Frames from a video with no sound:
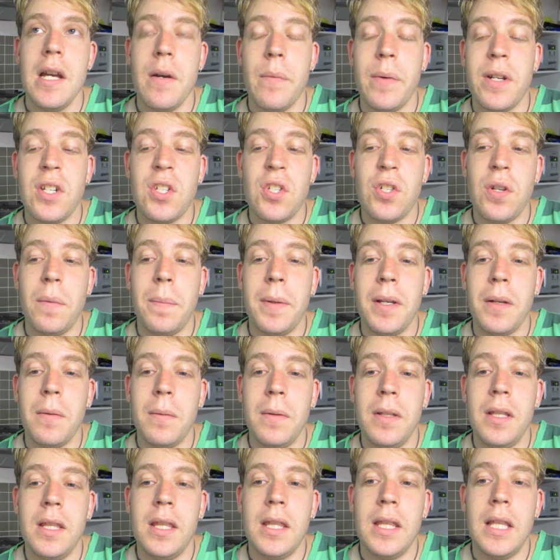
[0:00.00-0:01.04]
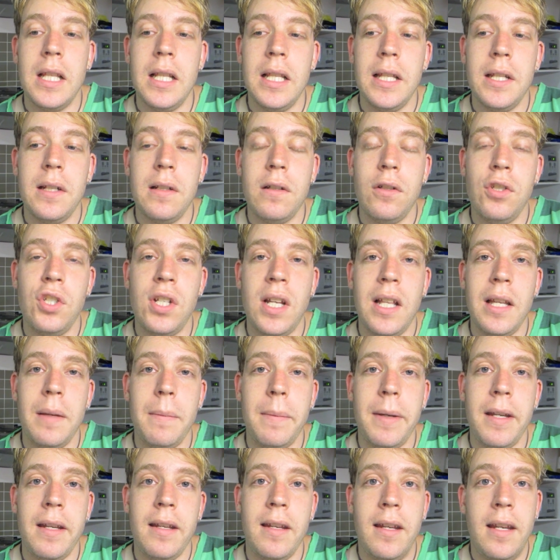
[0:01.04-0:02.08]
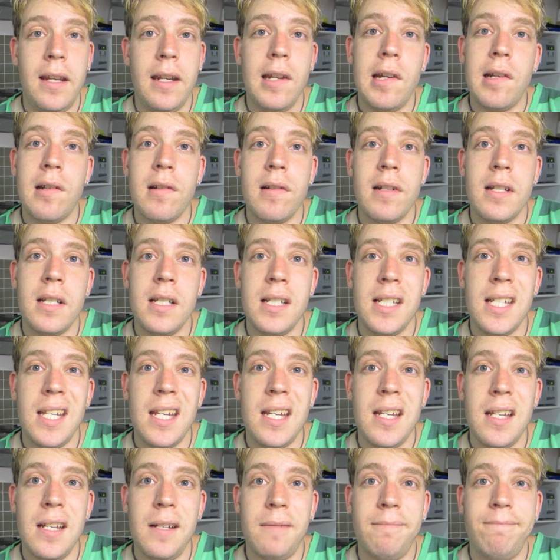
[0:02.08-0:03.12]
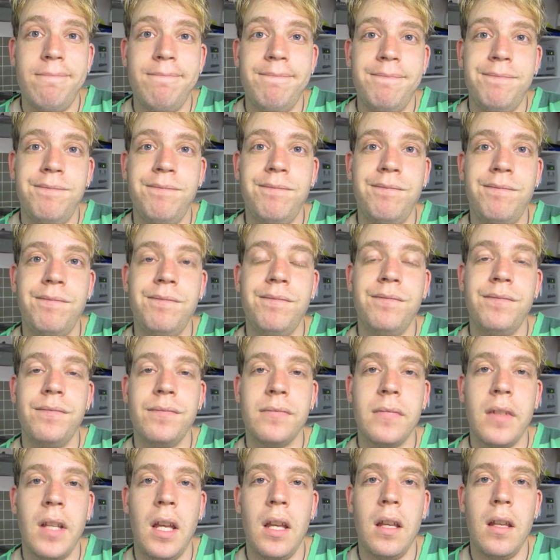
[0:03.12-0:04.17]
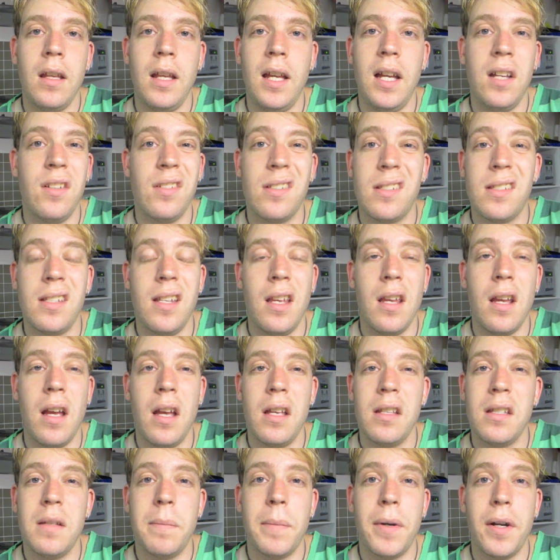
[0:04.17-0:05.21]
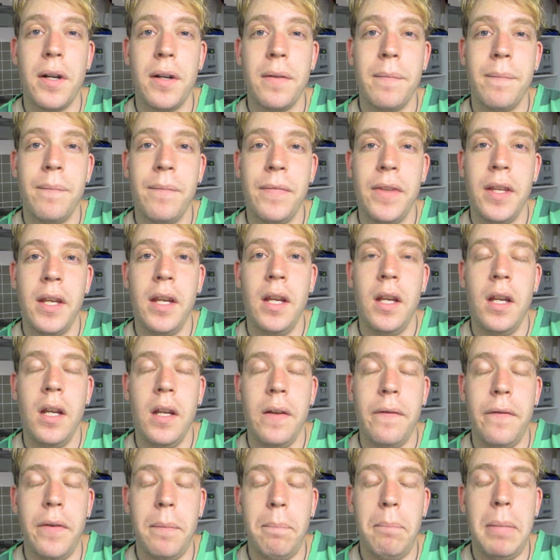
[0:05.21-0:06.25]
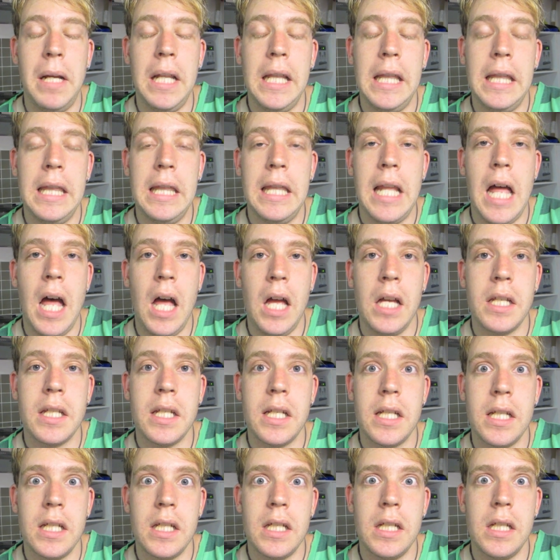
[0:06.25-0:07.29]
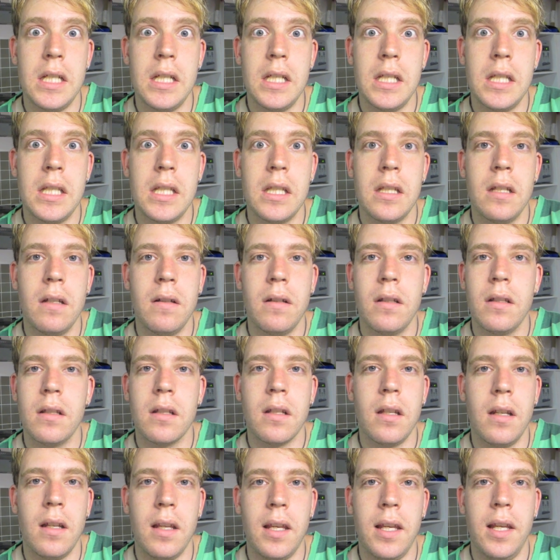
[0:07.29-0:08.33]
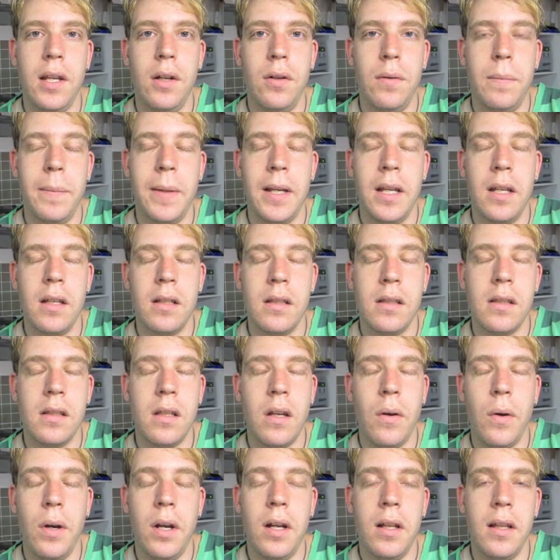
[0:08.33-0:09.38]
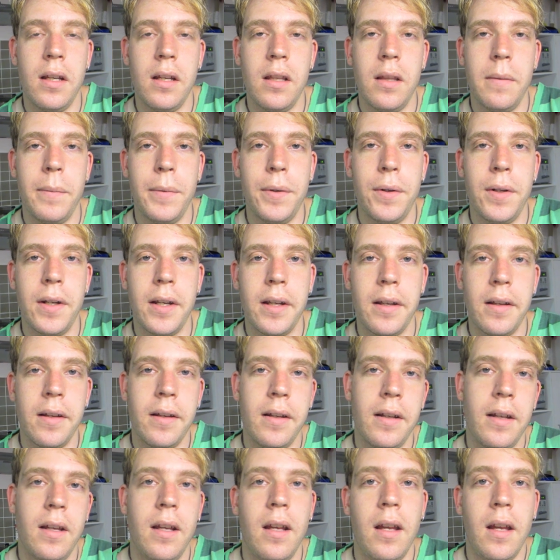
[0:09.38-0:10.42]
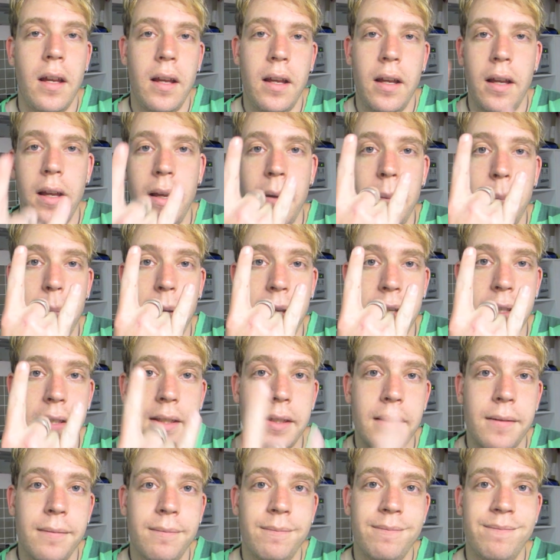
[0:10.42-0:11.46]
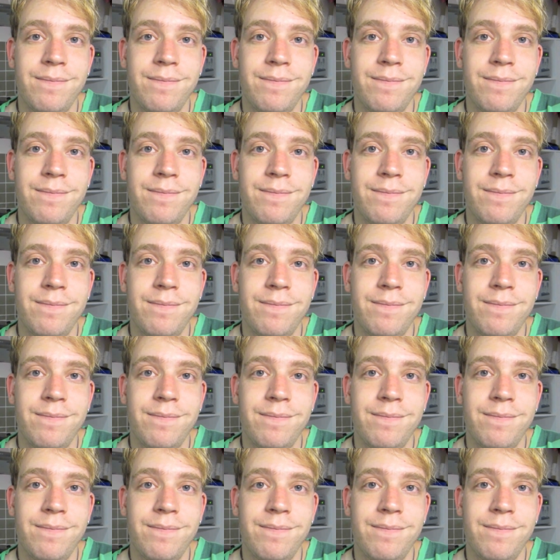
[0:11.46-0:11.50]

went shopping with the little jelly bean eater, and yeah. I'll just see you guys tomorrow for Pilates. It's gonna kill me so early in the morning. Peace.